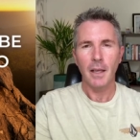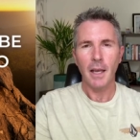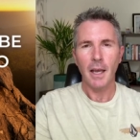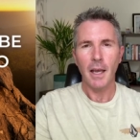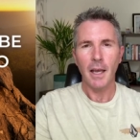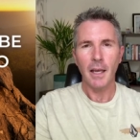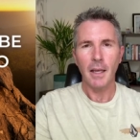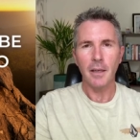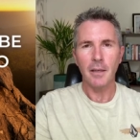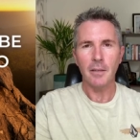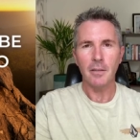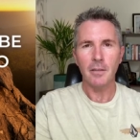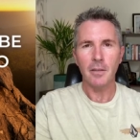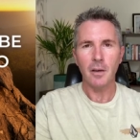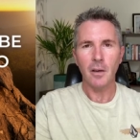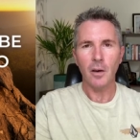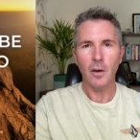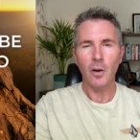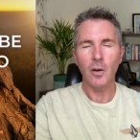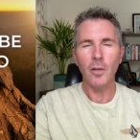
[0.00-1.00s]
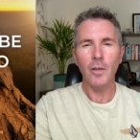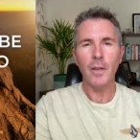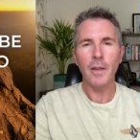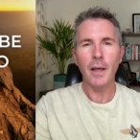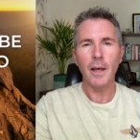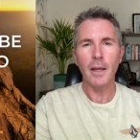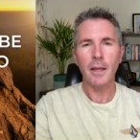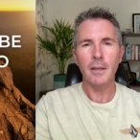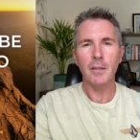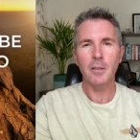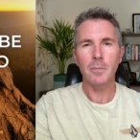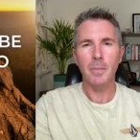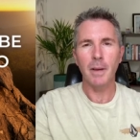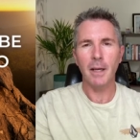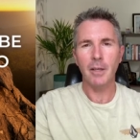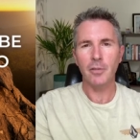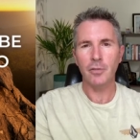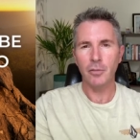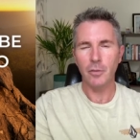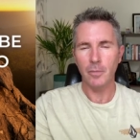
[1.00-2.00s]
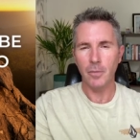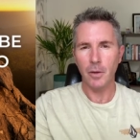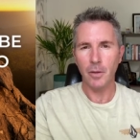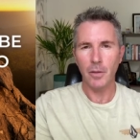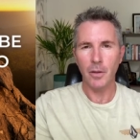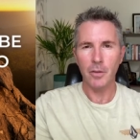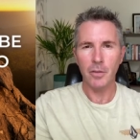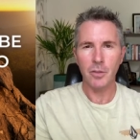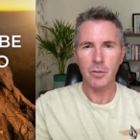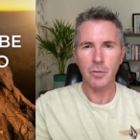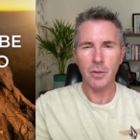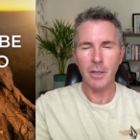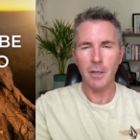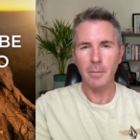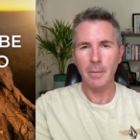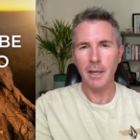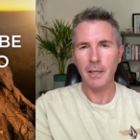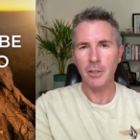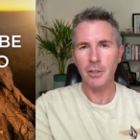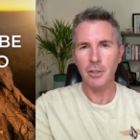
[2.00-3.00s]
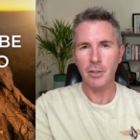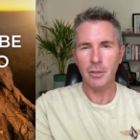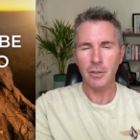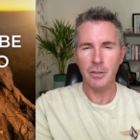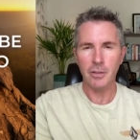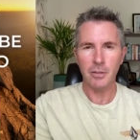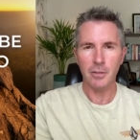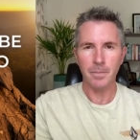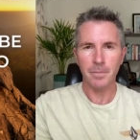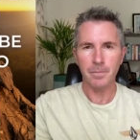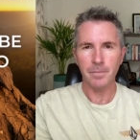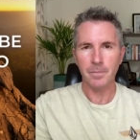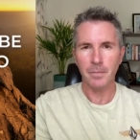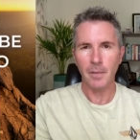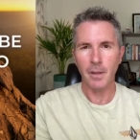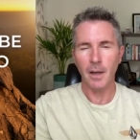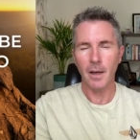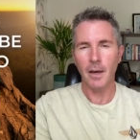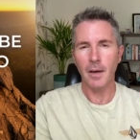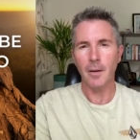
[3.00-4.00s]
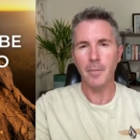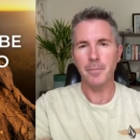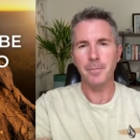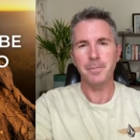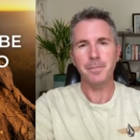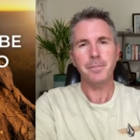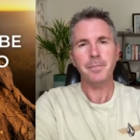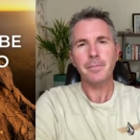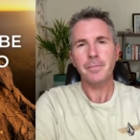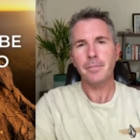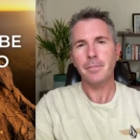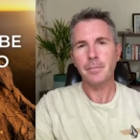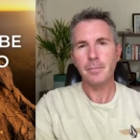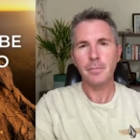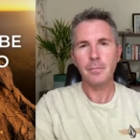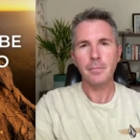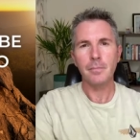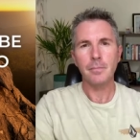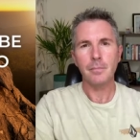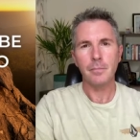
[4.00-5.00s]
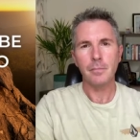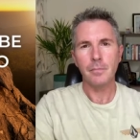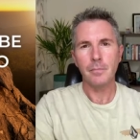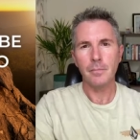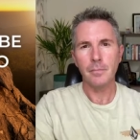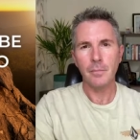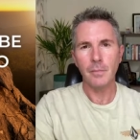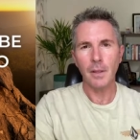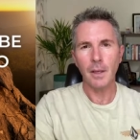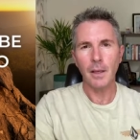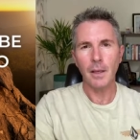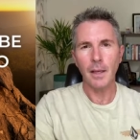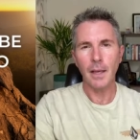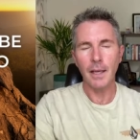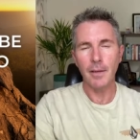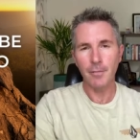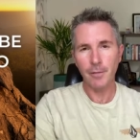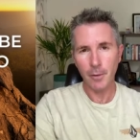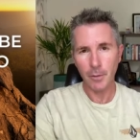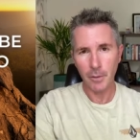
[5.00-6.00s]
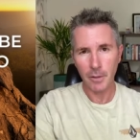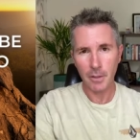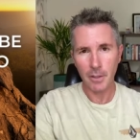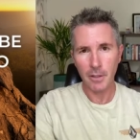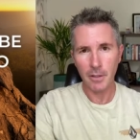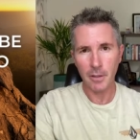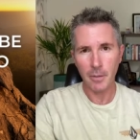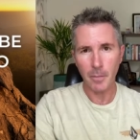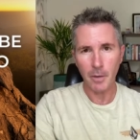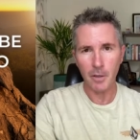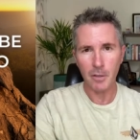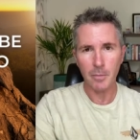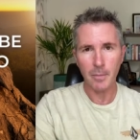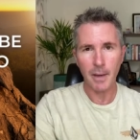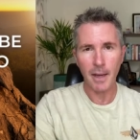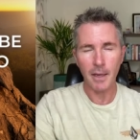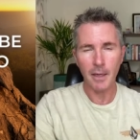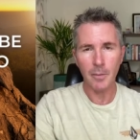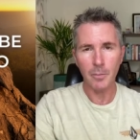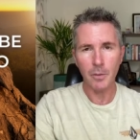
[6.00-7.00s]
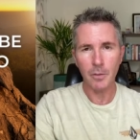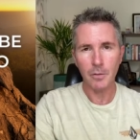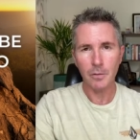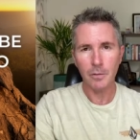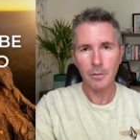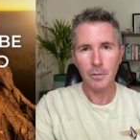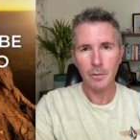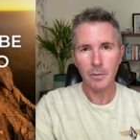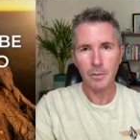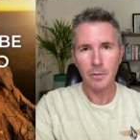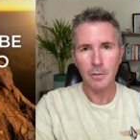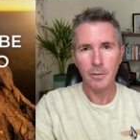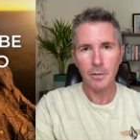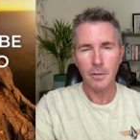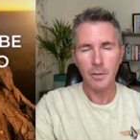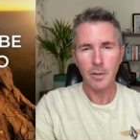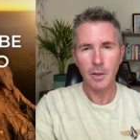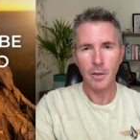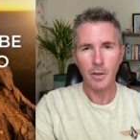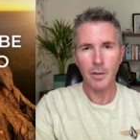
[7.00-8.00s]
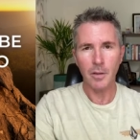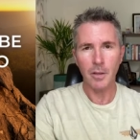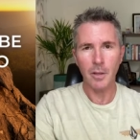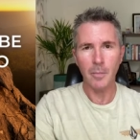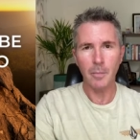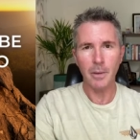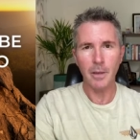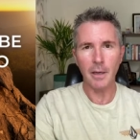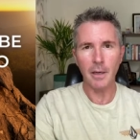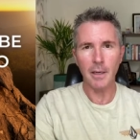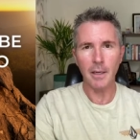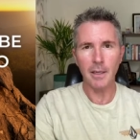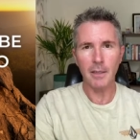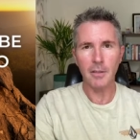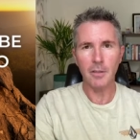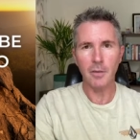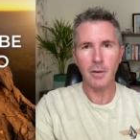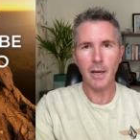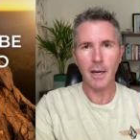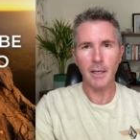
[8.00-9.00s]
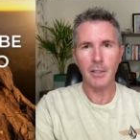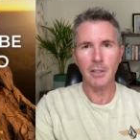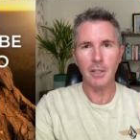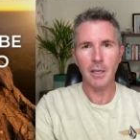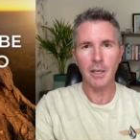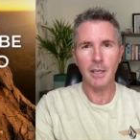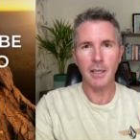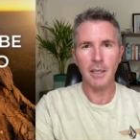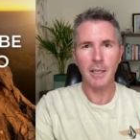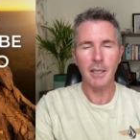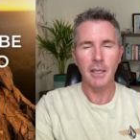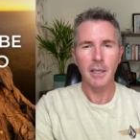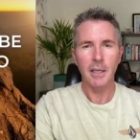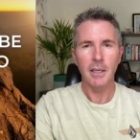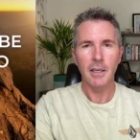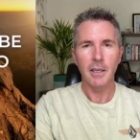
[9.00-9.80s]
And on that spectrum, on those three dimensions, um, influence is the most malleable. So the ability to actually